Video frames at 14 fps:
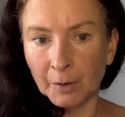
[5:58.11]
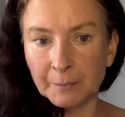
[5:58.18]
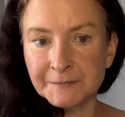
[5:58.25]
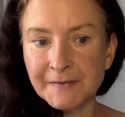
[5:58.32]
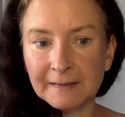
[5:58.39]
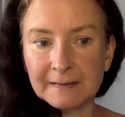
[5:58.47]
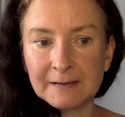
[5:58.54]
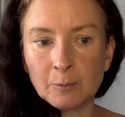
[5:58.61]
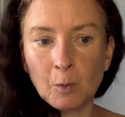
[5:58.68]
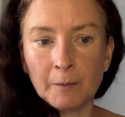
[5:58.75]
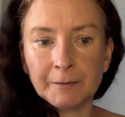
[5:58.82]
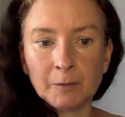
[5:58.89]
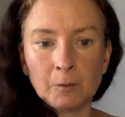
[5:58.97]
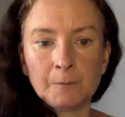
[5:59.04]
exactly
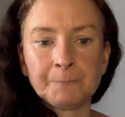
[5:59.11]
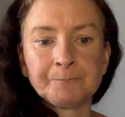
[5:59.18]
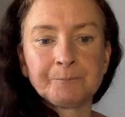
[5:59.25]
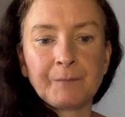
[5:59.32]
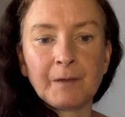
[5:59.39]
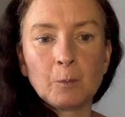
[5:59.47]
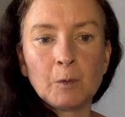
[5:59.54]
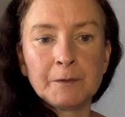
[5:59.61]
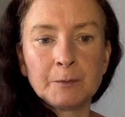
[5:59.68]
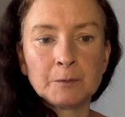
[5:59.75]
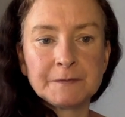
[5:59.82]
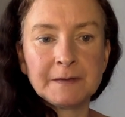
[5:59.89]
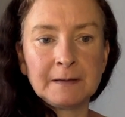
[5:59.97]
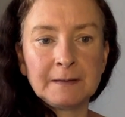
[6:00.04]
what you're
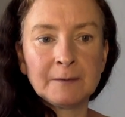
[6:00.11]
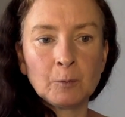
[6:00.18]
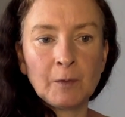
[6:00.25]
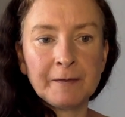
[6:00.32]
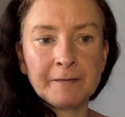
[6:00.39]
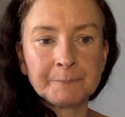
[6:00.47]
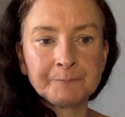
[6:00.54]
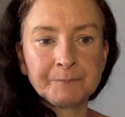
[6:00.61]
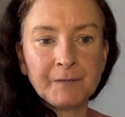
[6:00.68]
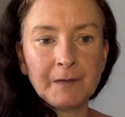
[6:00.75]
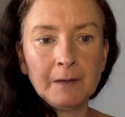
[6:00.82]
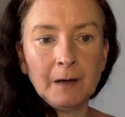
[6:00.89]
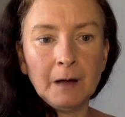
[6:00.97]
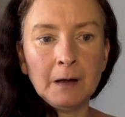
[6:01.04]
dealing with.
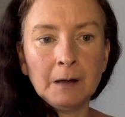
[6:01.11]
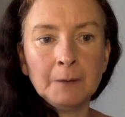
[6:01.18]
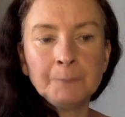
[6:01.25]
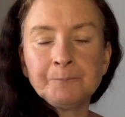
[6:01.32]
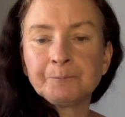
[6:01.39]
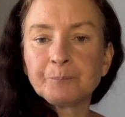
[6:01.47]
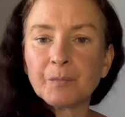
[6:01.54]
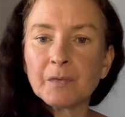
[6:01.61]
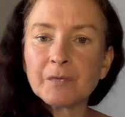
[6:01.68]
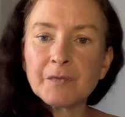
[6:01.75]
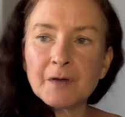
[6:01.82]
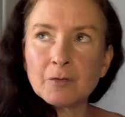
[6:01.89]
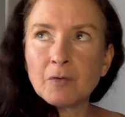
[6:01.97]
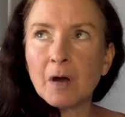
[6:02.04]

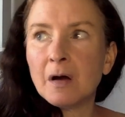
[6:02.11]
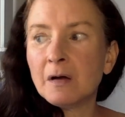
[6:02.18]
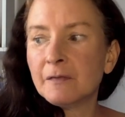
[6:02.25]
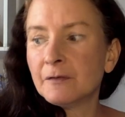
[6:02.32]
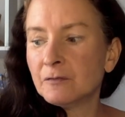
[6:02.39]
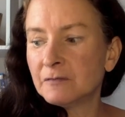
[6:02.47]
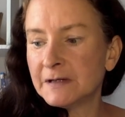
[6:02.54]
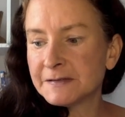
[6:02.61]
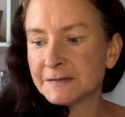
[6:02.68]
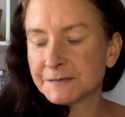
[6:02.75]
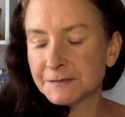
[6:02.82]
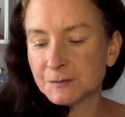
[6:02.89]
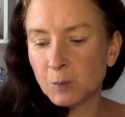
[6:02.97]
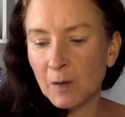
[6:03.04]
There are other
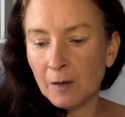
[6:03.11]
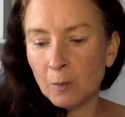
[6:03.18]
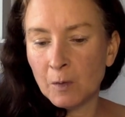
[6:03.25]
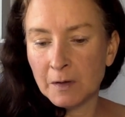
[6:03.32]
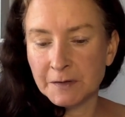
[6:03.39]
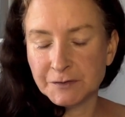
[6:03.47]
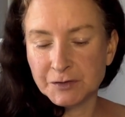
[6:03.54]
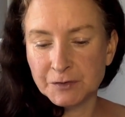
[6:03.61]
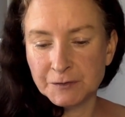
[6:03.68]
reasons as well why it's